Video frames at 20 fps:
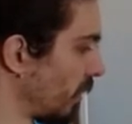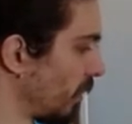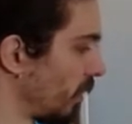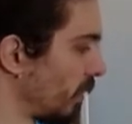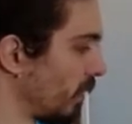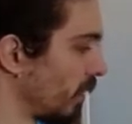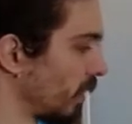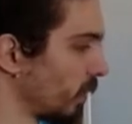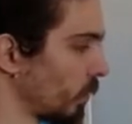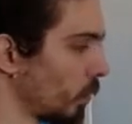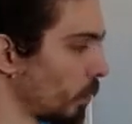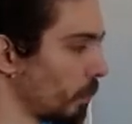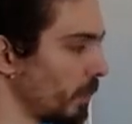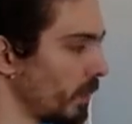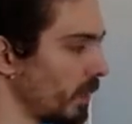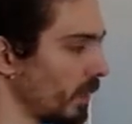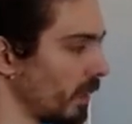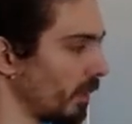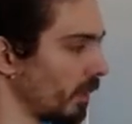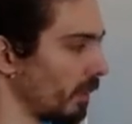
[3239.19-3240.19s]
The slope
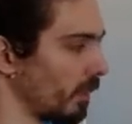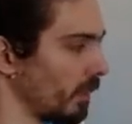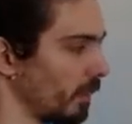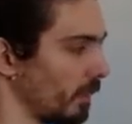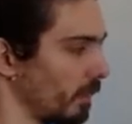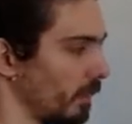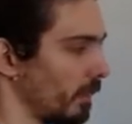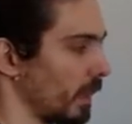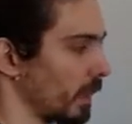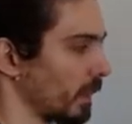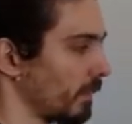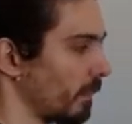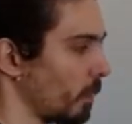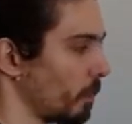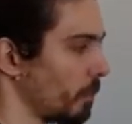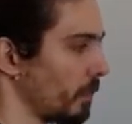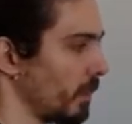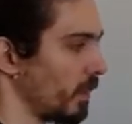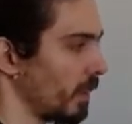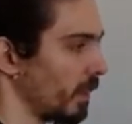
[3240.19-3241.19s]
here, the slope
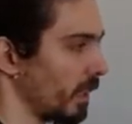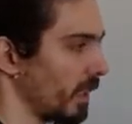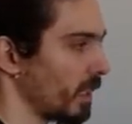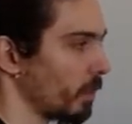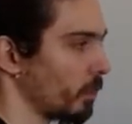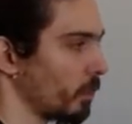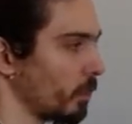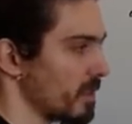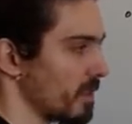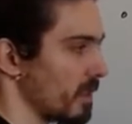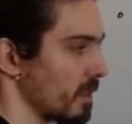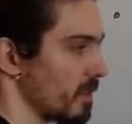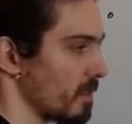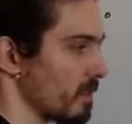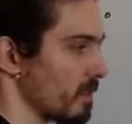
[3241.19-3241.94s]
here increases.